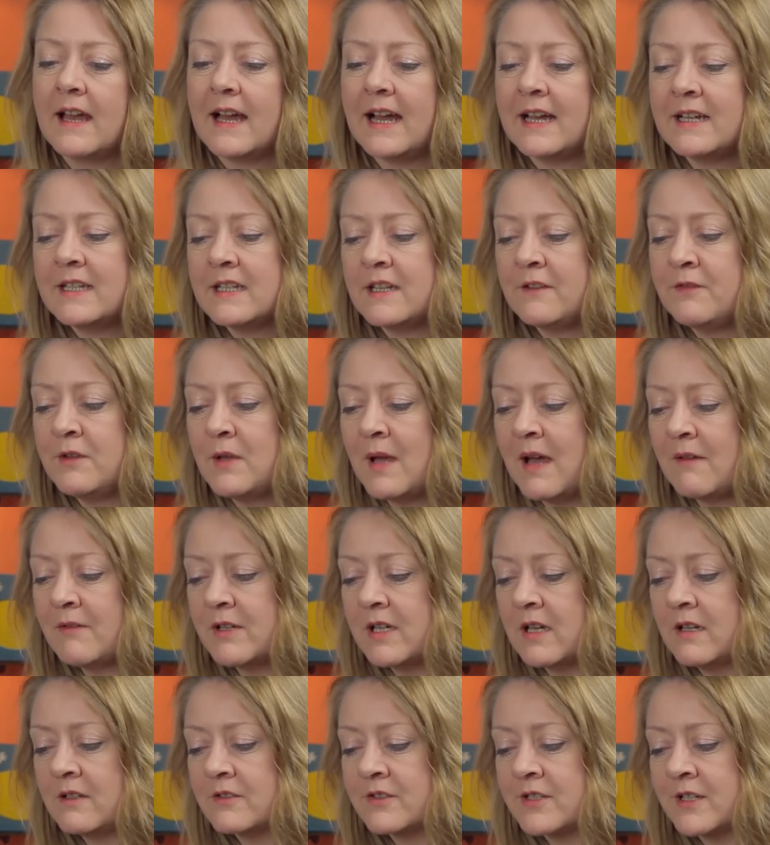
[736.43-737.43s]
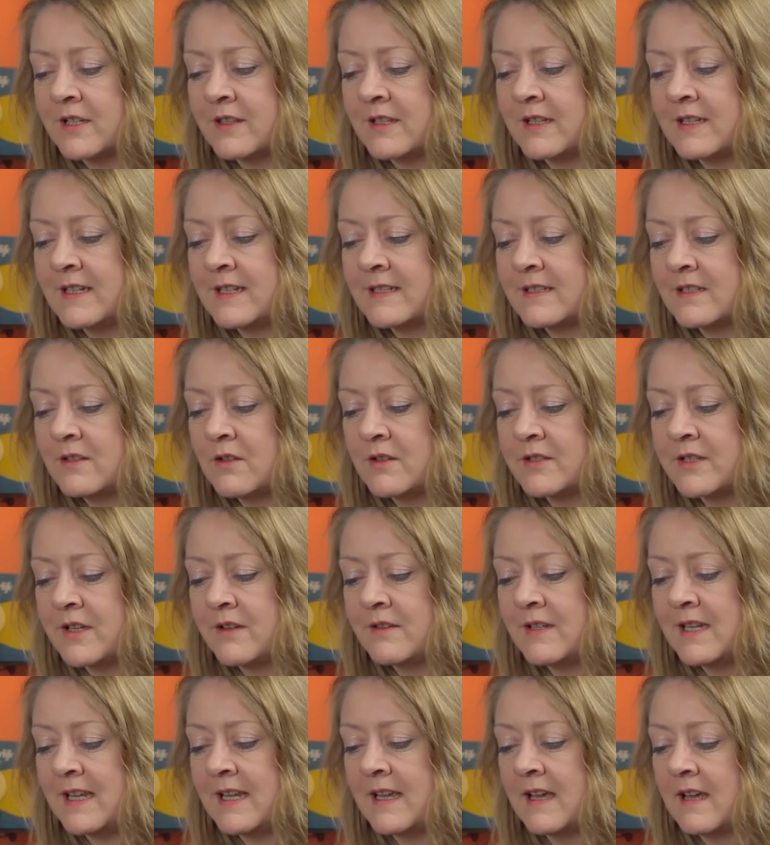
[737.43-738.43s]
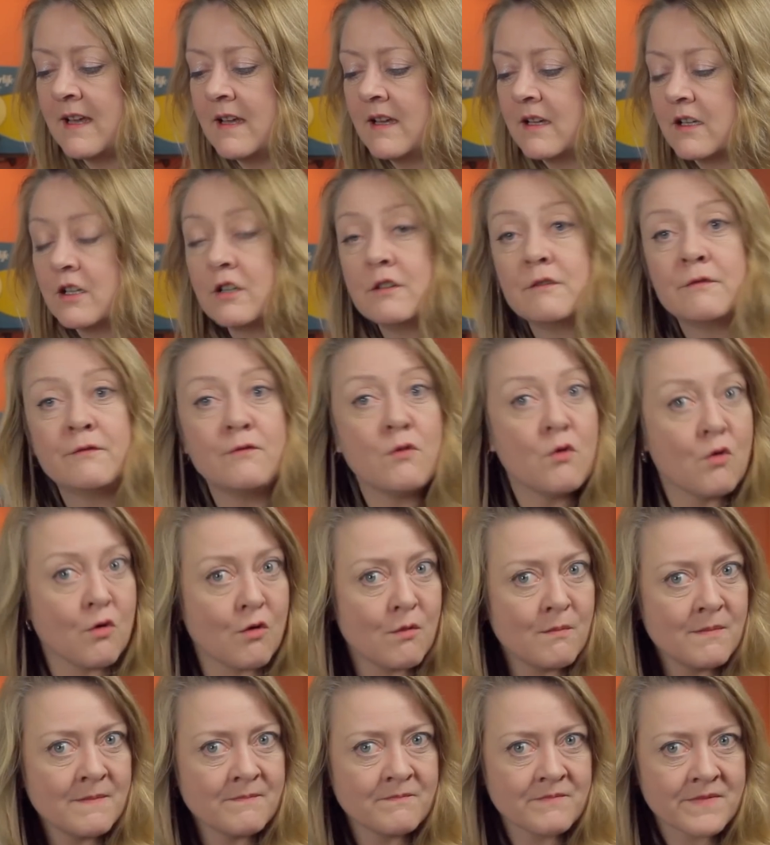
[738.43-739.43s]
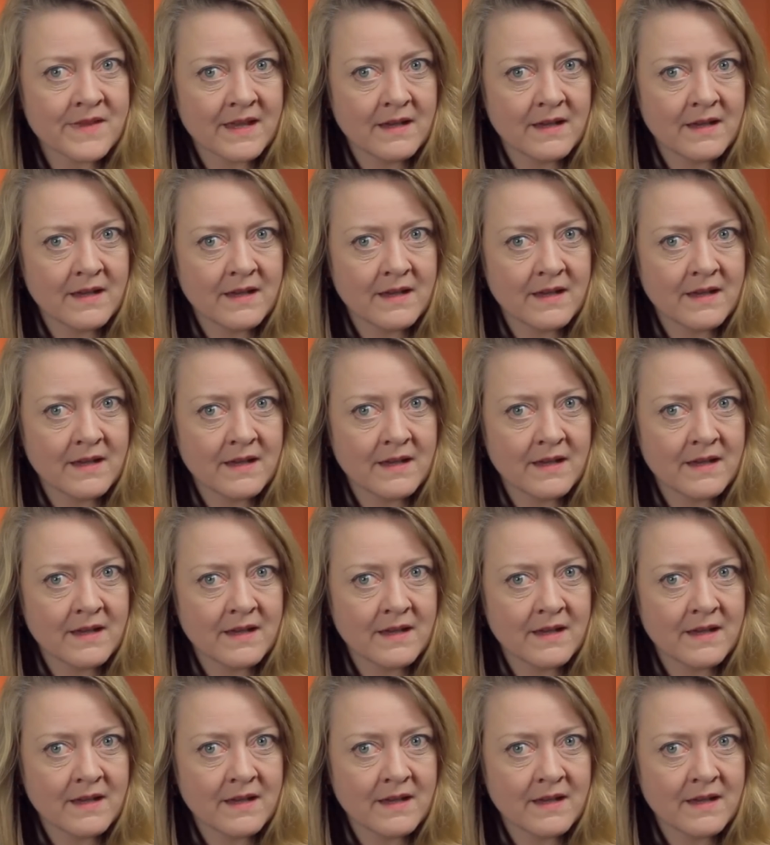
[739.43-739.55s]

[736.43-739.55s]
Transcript: And if you have a culture that is not only conform,